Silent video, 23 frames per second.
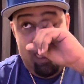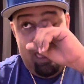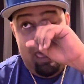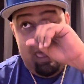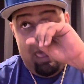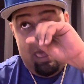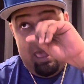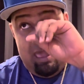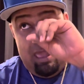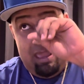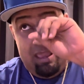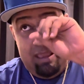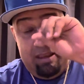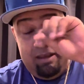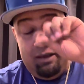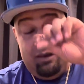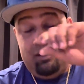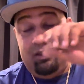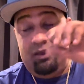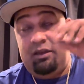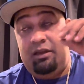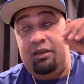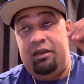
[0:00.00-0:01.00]

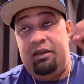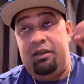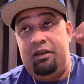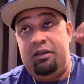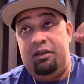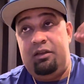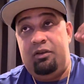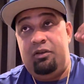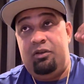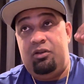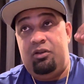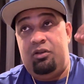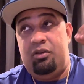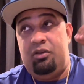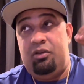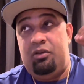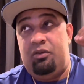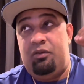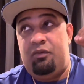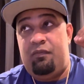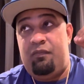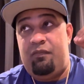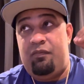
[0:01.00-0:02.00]
And,
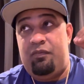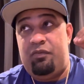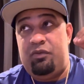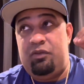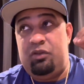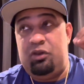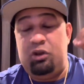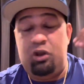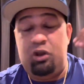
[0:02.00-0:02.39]
you